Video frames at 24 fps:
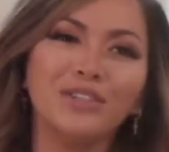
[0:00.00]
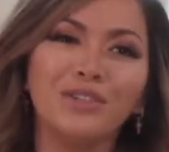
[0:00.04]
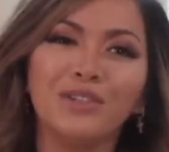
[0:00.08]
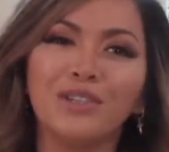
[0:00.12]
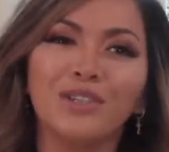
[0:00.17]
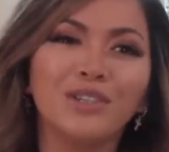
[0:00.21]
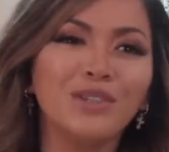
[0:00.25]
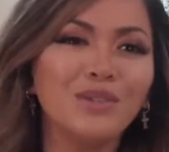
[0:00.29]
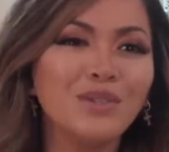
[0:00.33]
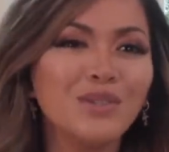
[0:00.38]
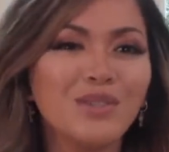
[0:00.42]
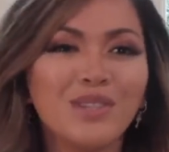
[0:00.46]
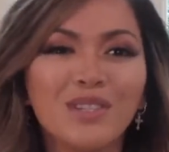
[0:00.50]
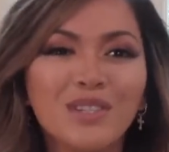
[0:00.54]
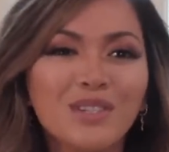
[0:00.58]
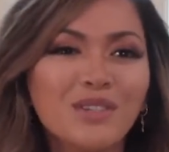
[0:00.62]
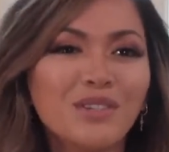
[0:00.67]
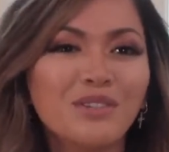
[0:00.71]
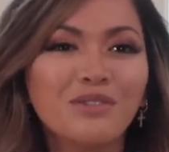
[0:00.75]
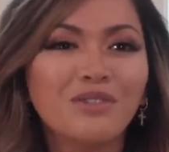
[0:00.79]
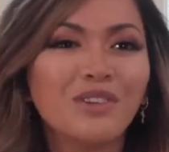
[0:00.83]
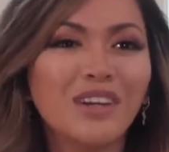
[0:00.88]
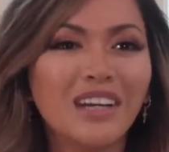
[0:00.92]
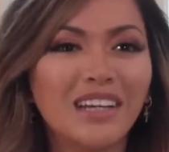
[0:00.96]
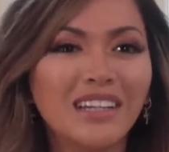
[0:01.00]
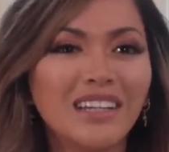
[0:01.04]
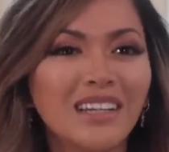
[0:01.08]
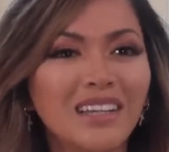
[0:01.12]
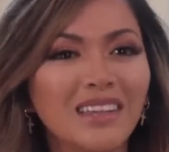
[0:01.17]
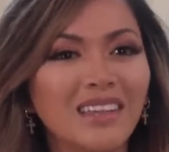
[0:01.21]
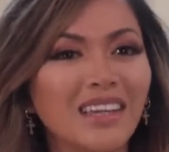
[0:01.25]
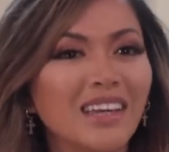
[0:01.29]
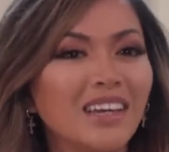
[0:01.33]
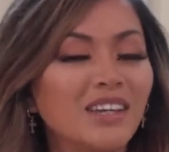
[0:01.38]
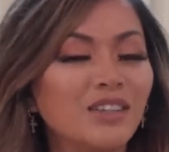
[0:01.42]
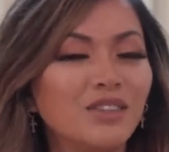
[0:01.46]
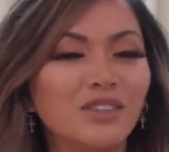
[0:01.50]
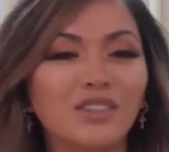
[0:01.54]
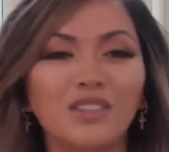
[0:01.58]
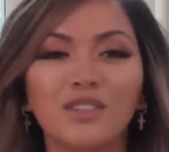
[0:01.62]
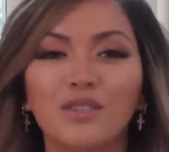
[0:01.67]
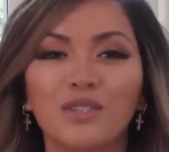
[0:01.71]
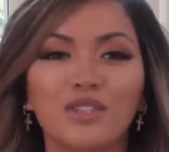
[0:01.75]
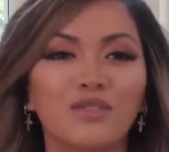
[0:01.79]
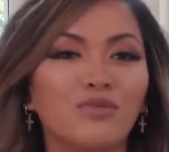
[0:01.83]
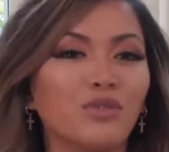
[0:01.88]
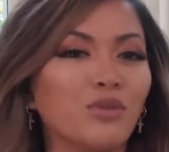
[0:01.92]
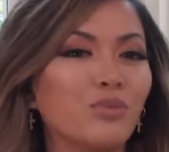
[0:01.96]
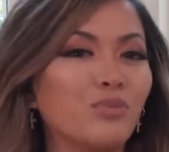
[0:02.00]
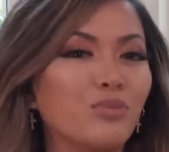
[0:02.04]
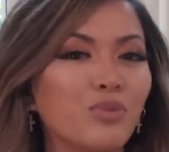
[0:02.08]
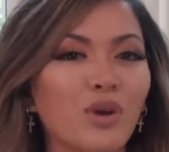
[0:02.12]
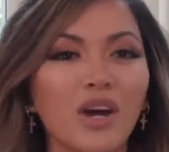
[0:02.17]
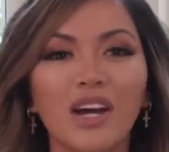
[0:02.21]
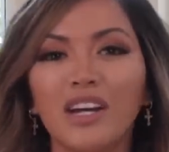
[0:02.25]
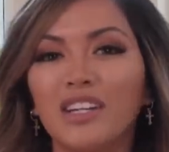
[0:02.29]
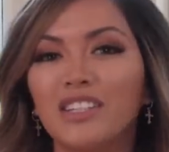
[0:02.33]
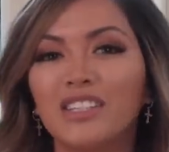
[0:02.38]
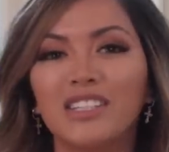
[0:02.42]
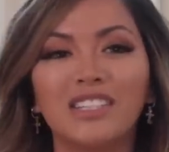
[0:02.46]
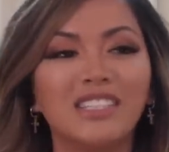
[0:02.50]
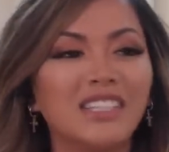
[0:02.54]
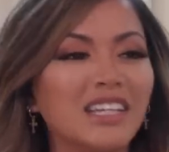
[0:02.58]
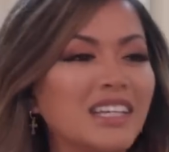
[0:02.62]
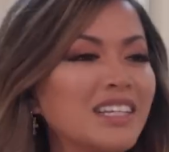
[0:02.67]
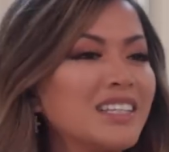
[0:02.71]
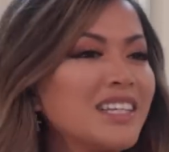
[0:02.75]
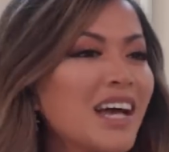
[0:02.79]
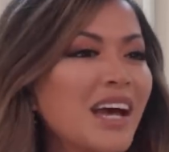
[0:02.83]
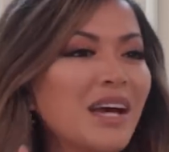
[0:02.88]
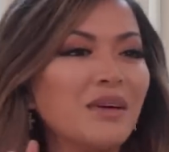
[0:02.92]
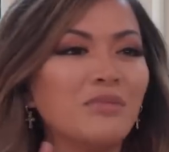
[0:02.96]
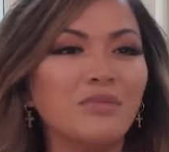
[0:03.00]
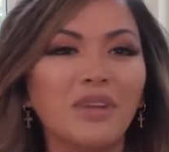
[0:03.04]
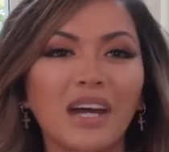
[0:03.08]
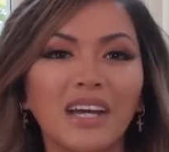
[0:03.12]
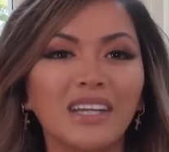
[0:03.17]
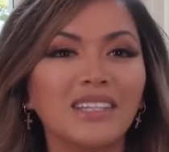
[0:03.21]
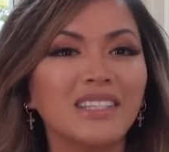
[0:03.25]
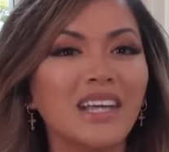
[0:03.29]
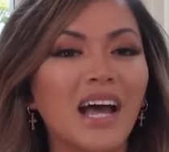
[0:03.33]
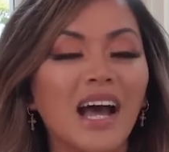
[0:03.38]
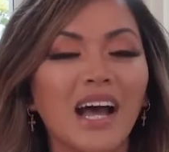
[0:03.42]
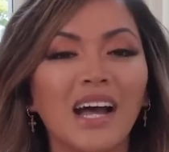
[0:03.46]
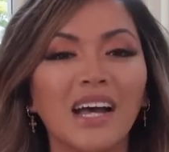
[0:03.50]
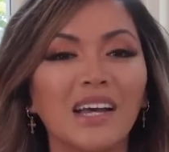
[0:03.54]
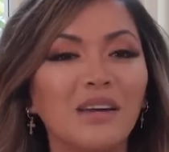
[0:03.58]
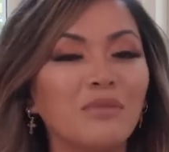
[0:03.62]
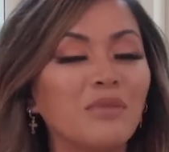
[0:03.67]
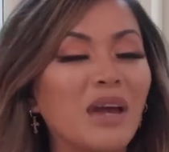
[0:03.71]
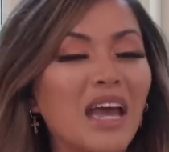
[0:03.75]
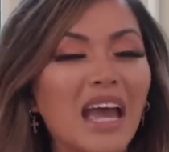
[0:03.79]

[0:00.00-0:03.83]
you can use this look for anything. You can use it for brunch, daytime, nighttime,